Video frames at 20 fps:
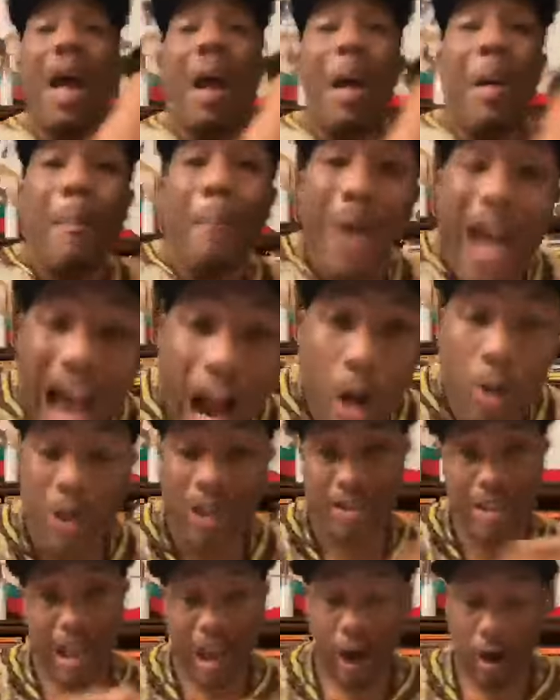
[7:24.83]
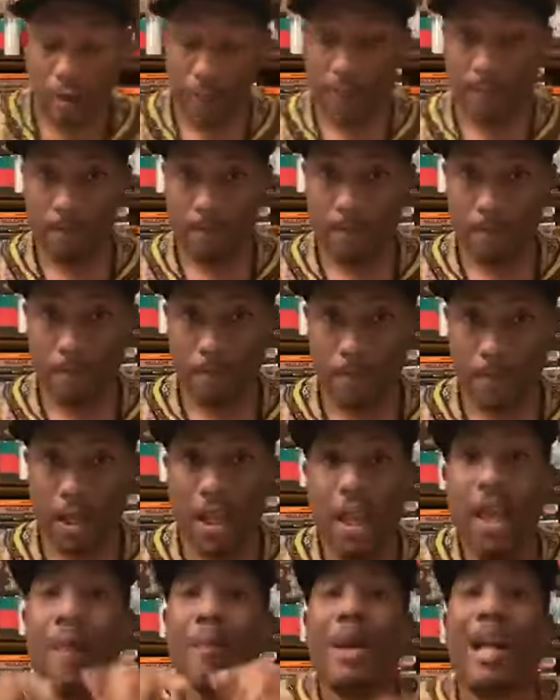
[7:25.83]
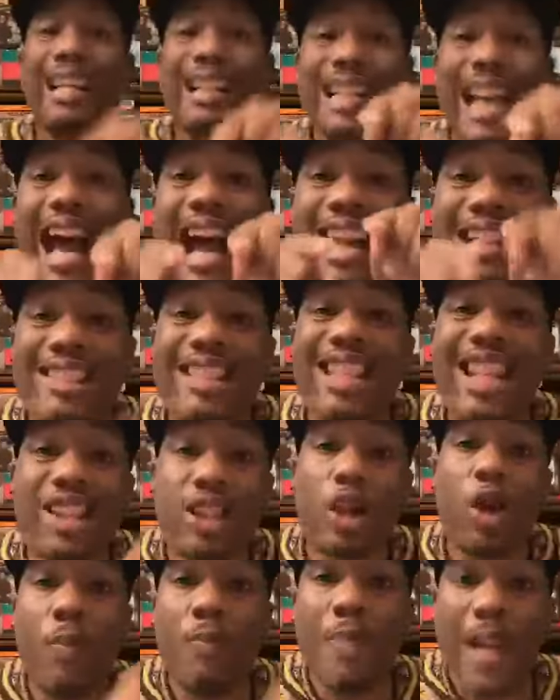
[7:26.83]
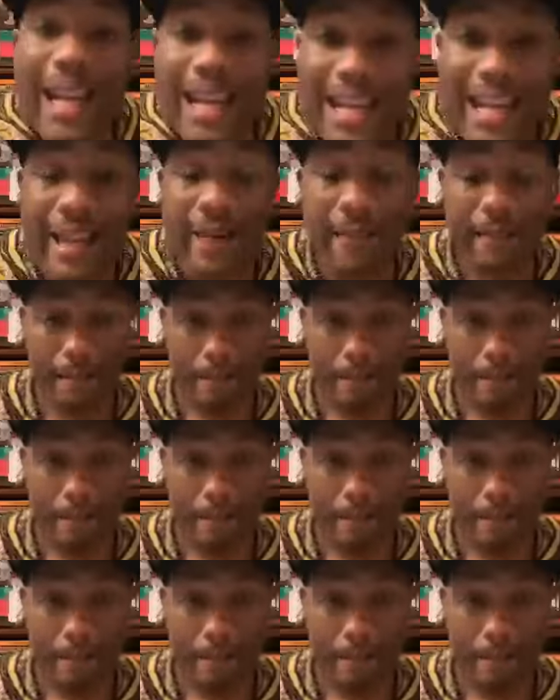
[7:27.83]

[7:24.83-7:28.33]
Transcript: powers out because I see too many.